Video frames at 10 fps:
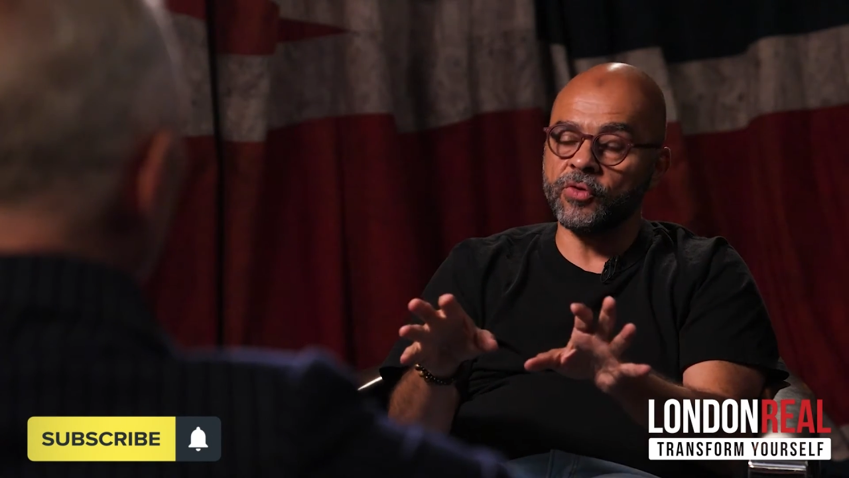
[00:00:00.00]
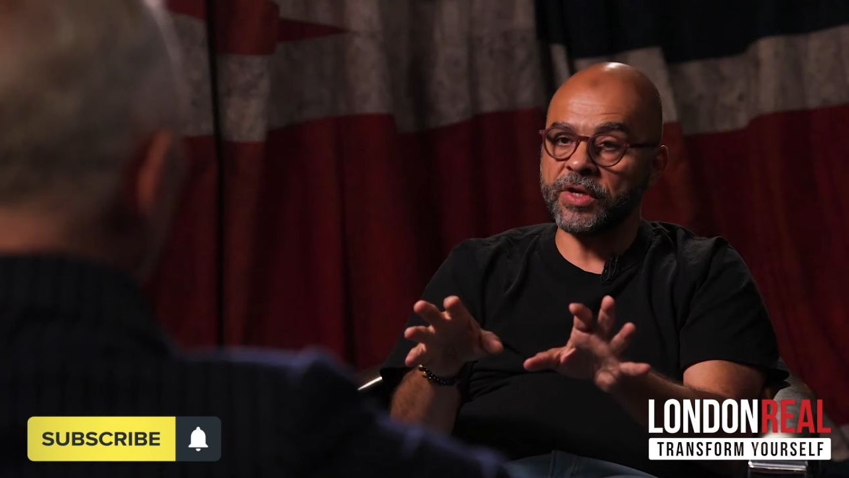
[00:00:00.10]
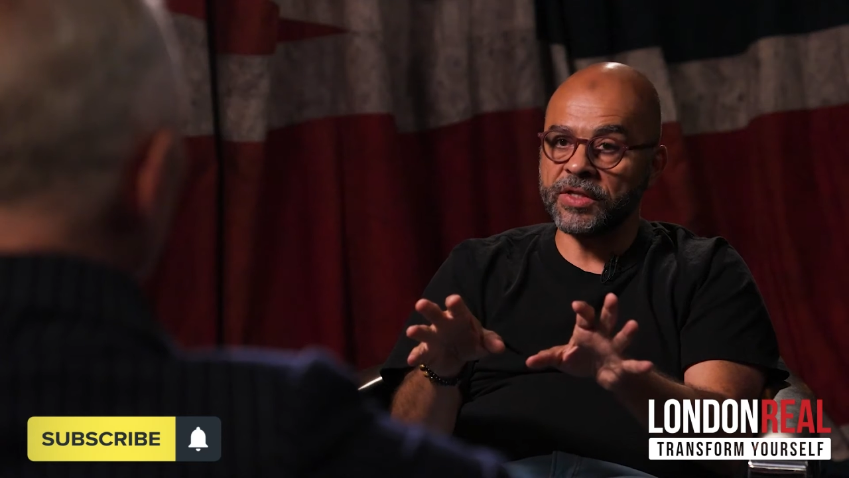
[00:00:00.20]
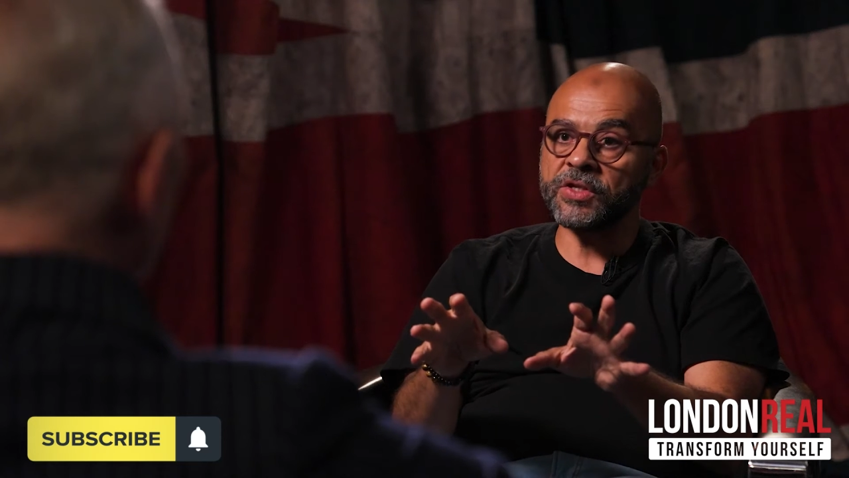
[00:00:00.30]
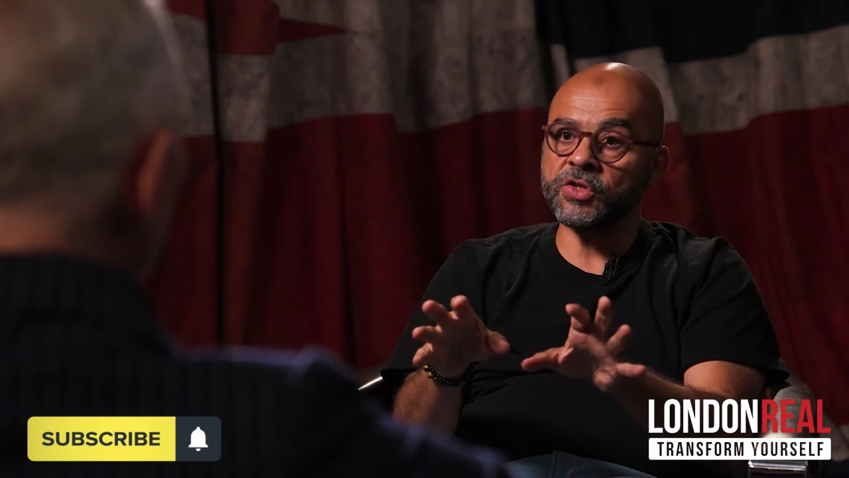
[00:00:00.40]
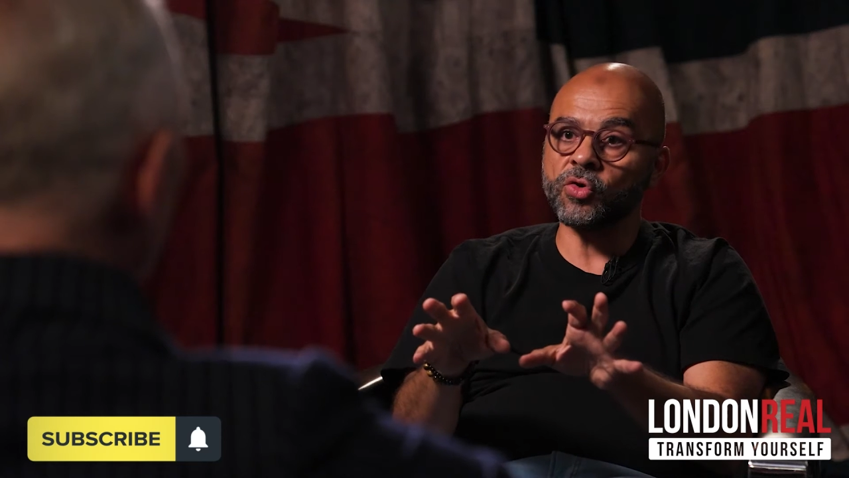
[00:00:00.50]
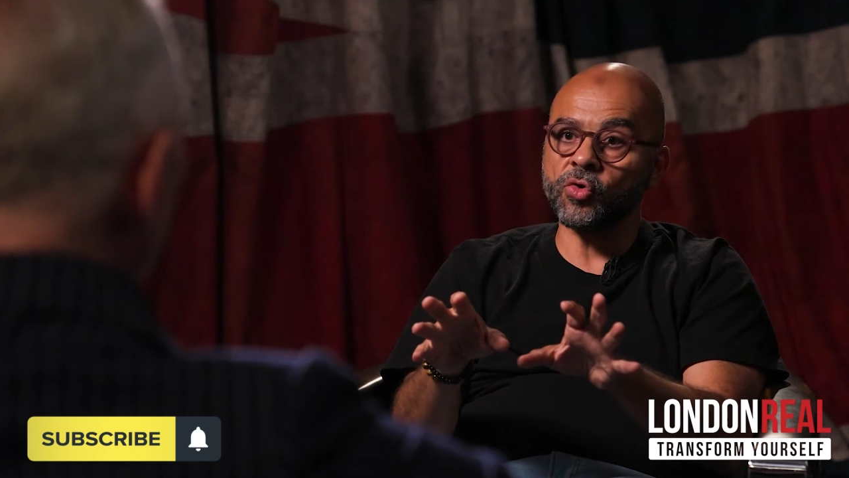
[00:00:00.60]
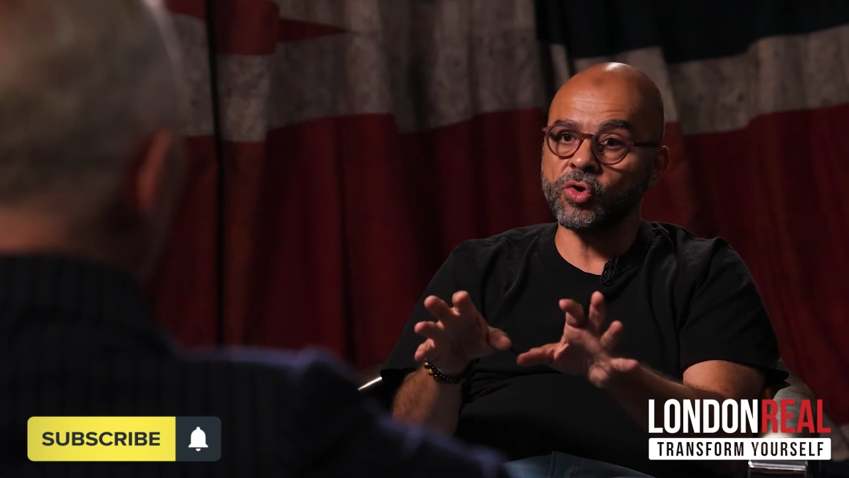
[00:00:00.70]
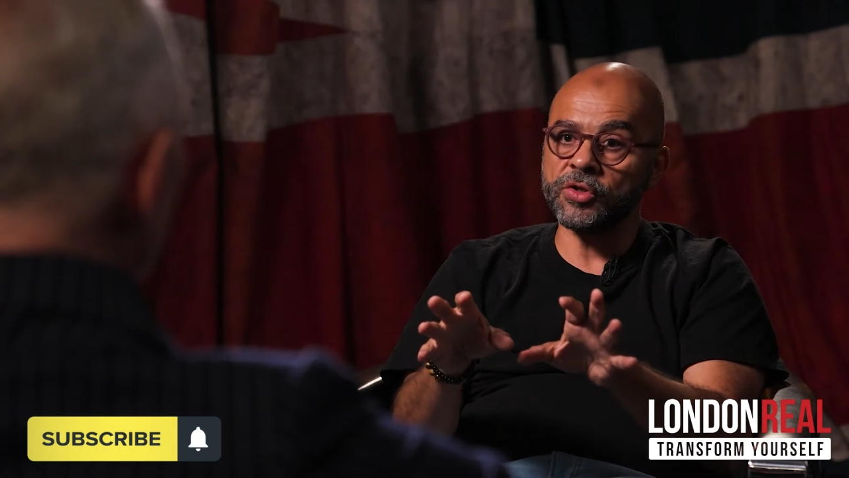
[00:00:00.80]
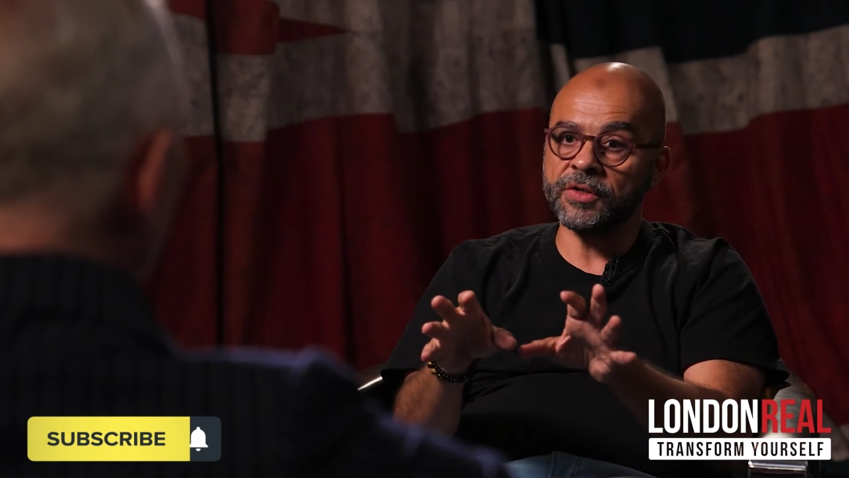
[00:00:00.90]
units
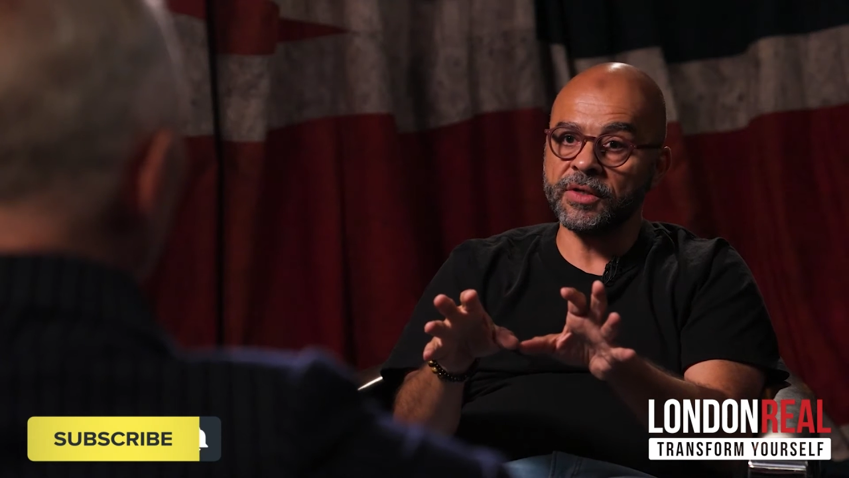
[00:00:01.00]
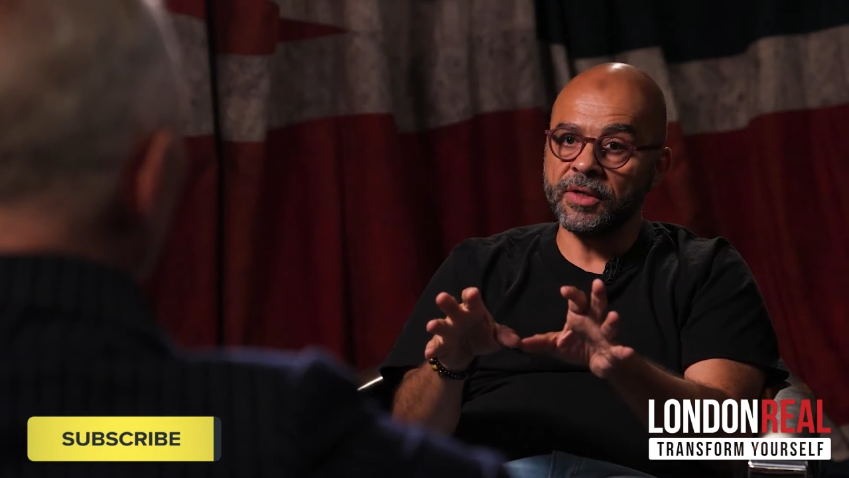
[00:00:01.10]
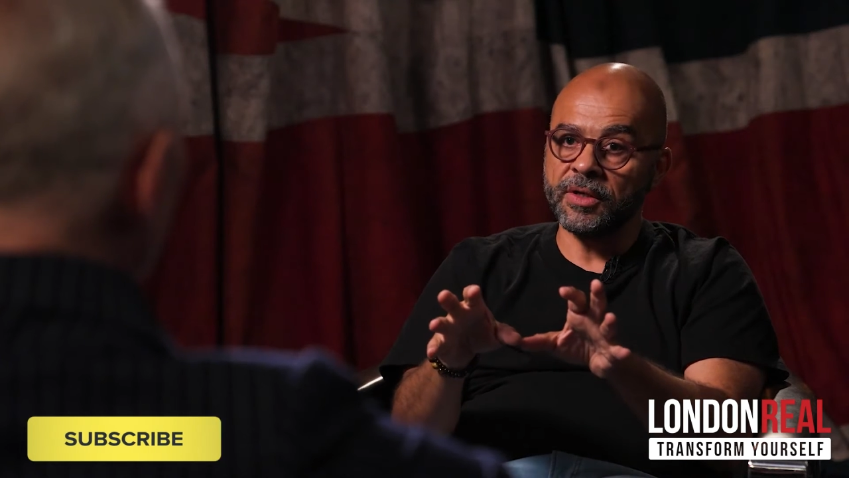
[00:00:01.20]
sold,